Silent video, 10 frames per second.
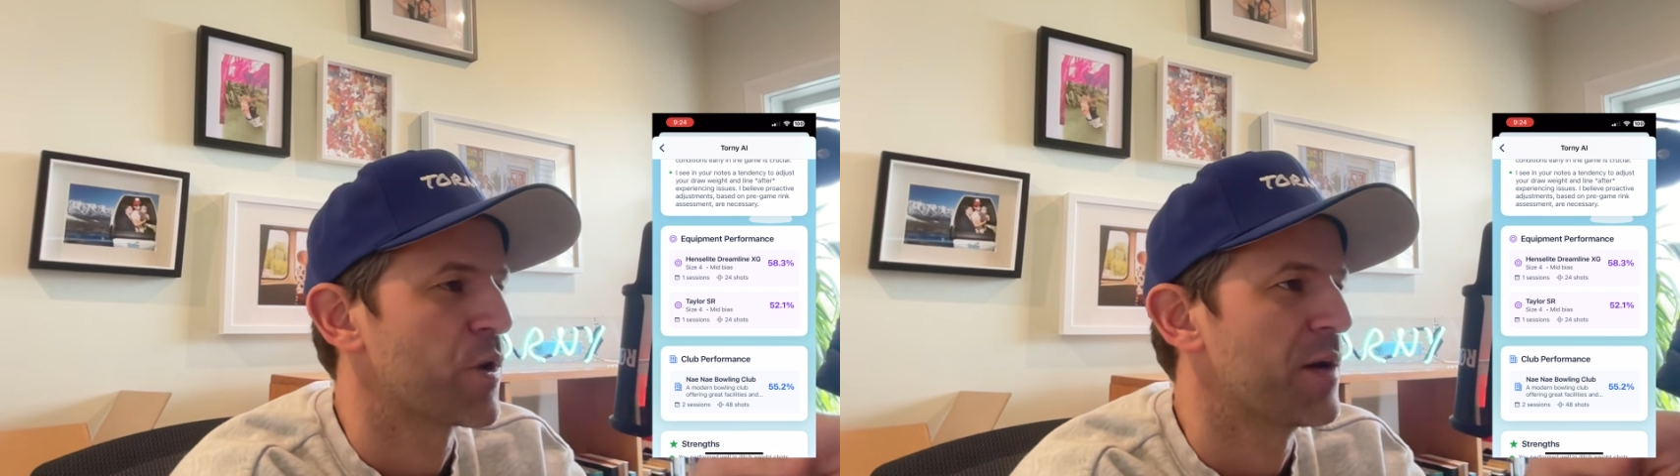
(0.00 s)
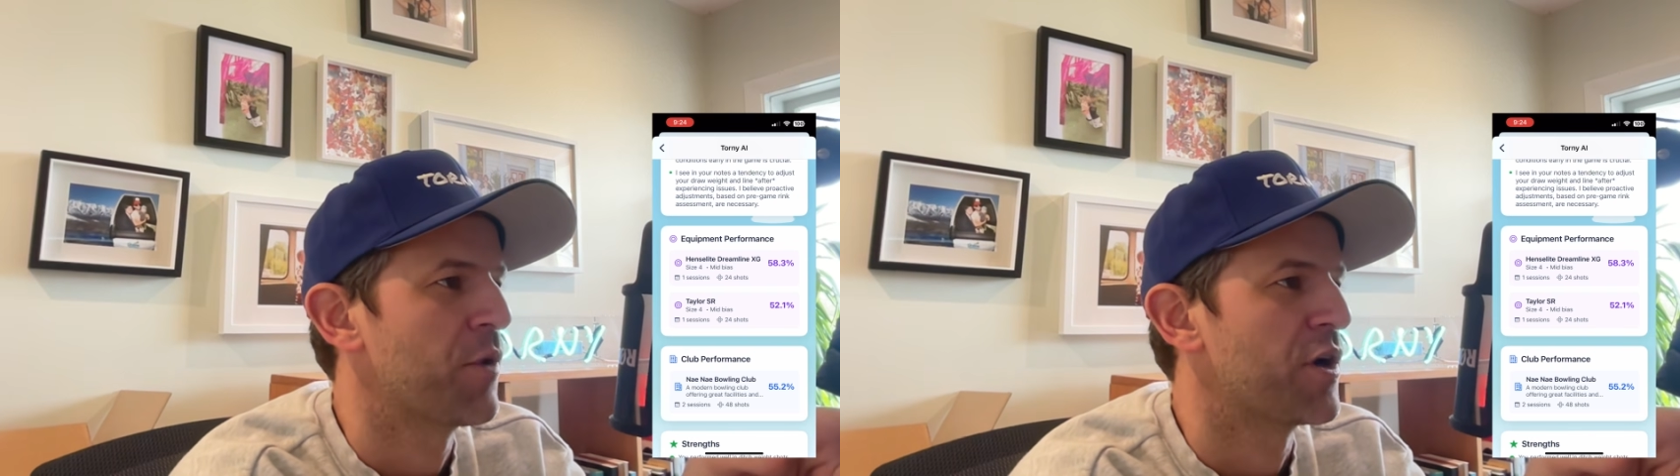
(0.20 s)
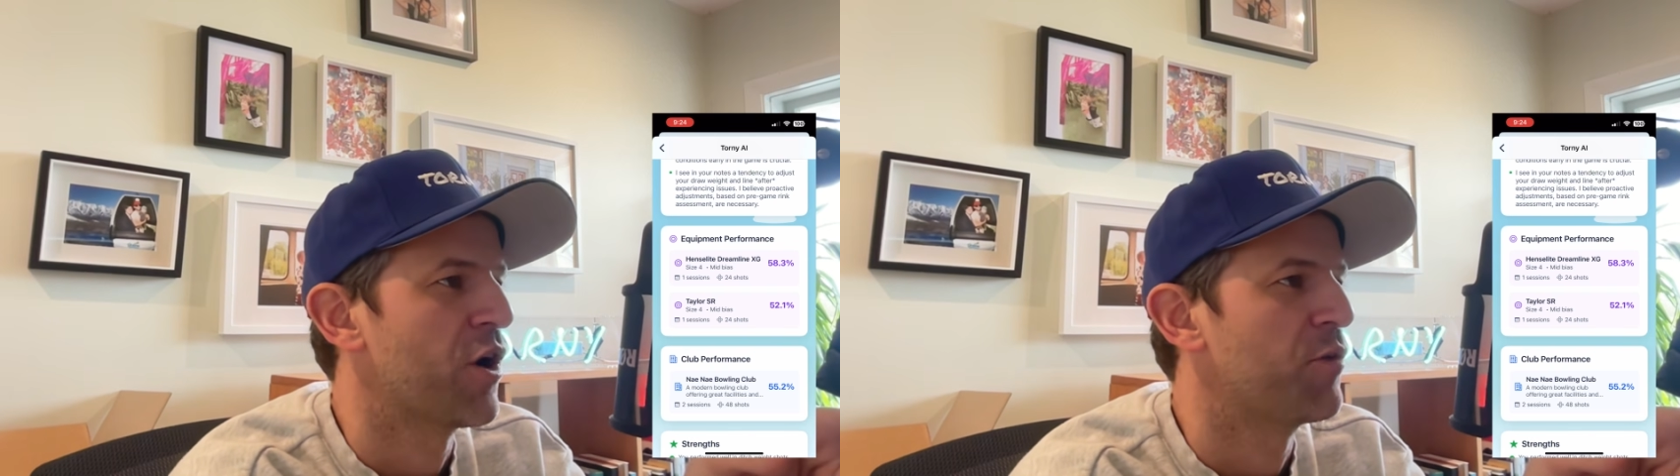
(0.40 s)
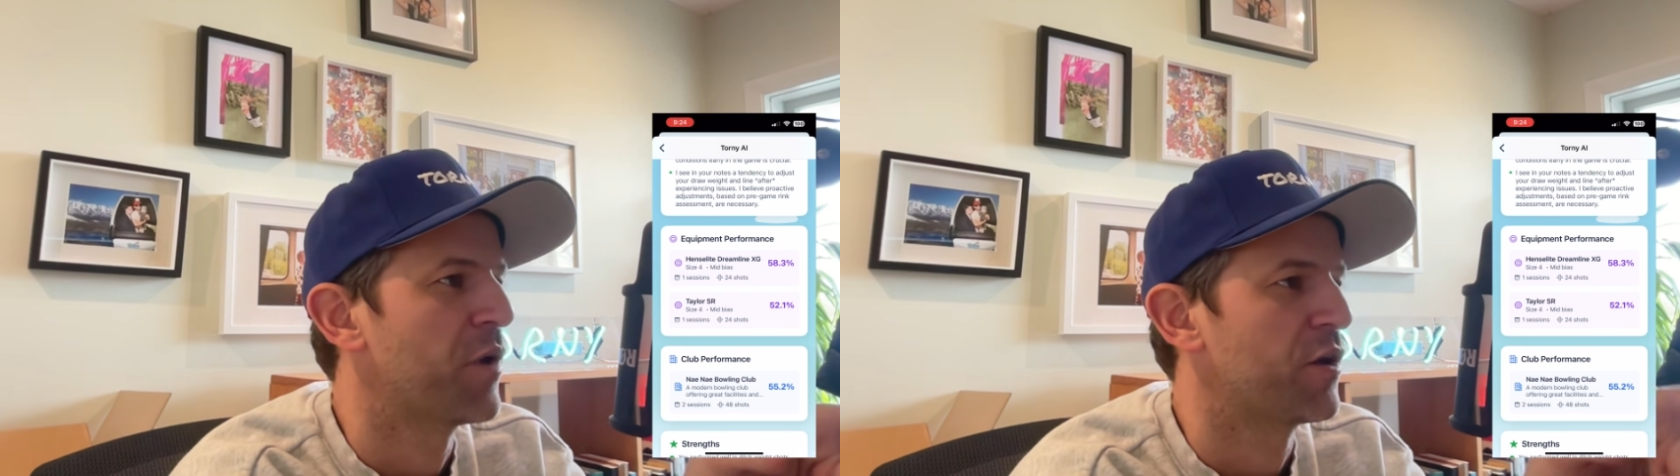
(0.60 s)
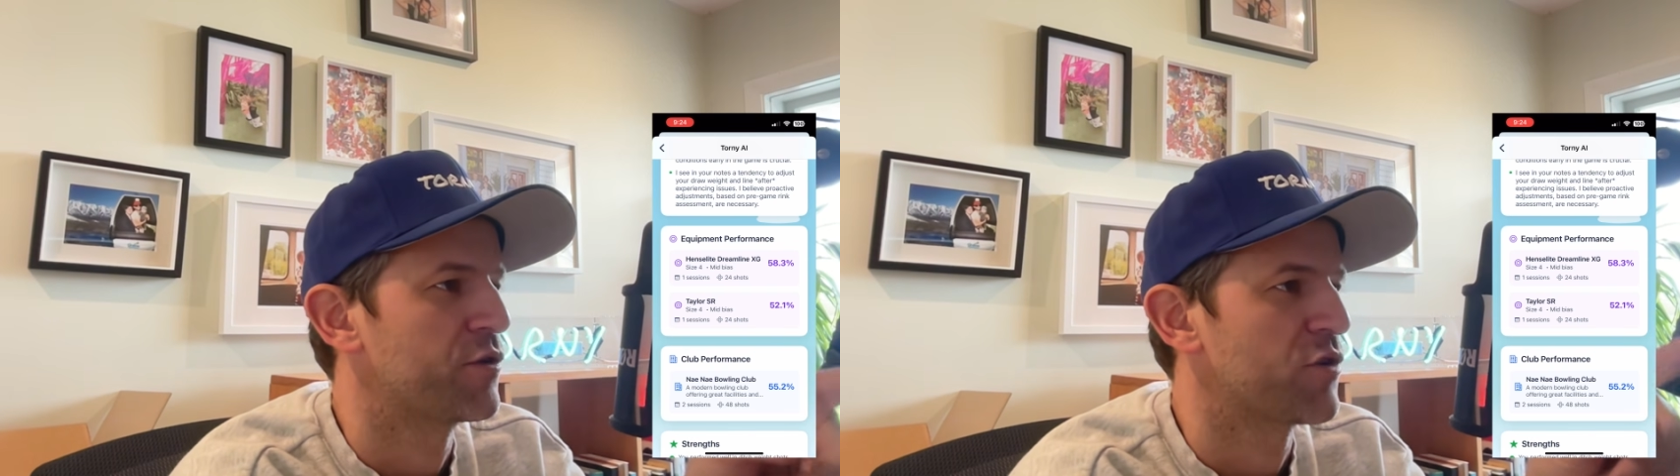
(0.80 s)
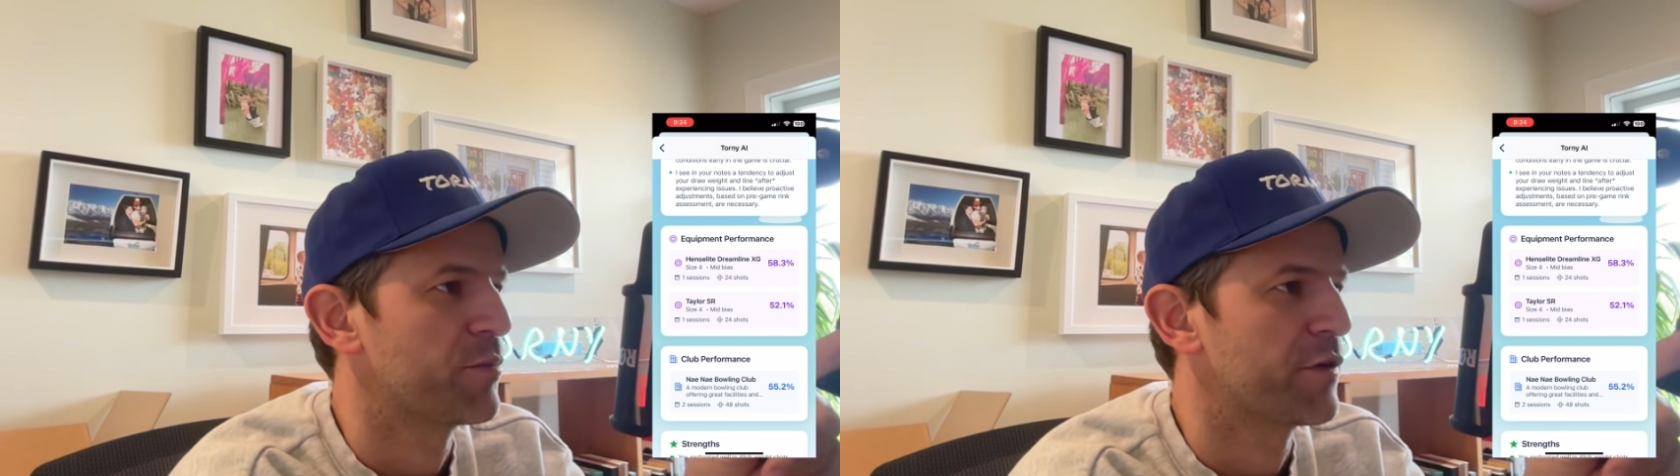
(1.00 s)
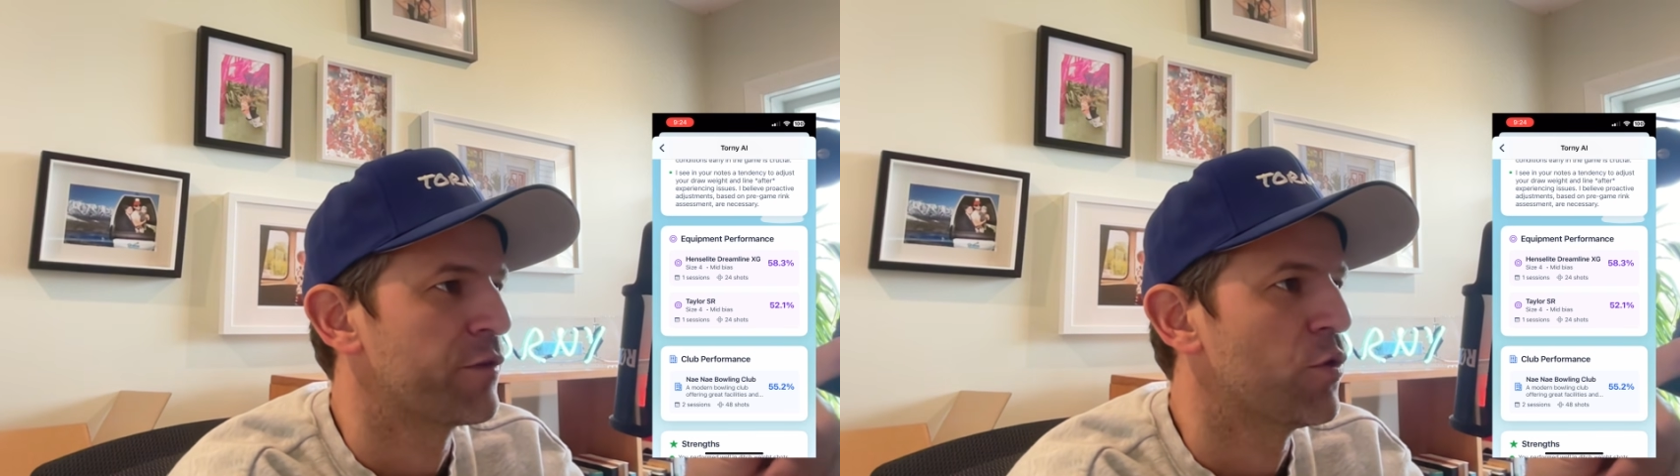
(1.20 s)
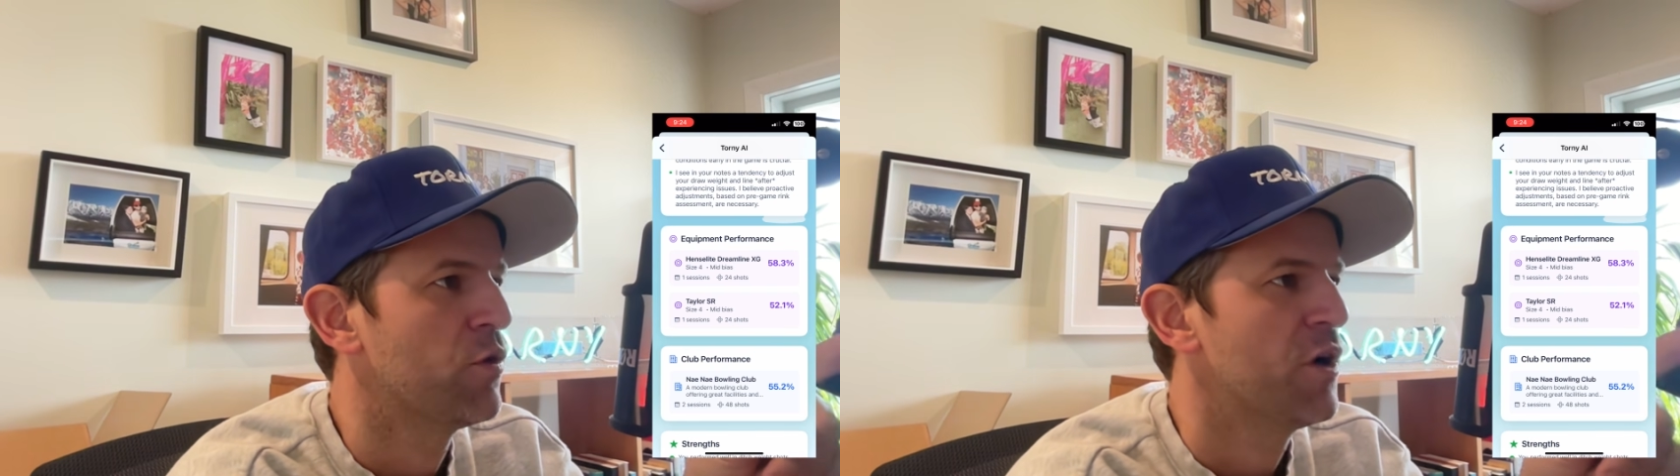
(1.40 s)
out my own bowl and dropped a
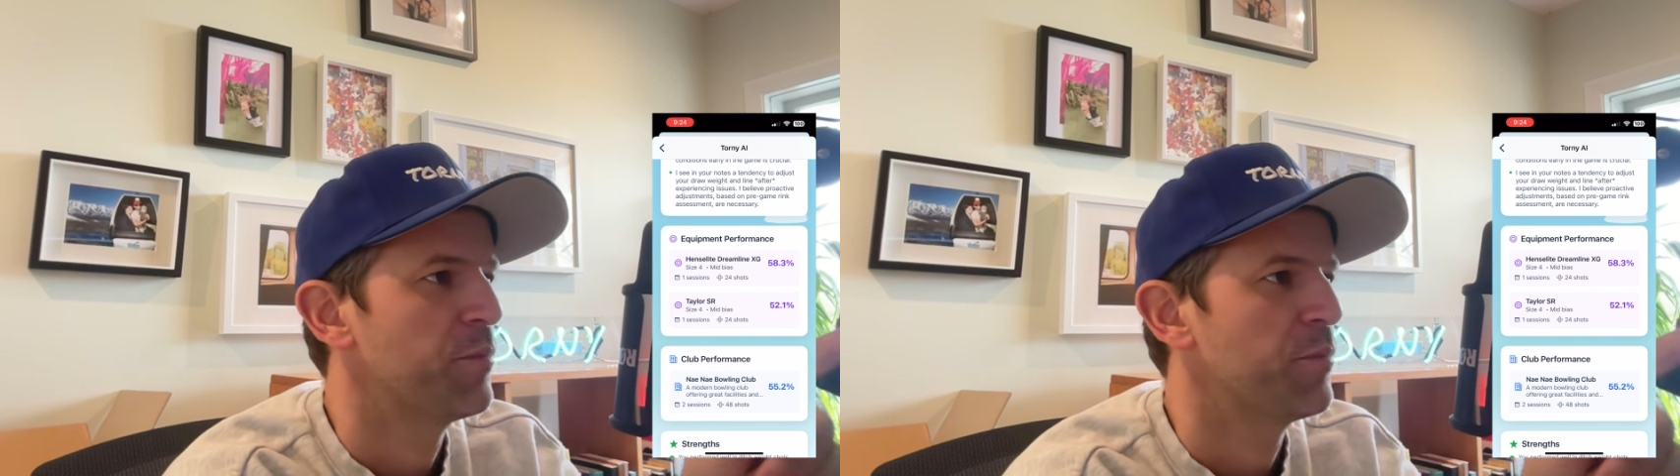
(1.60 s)
4.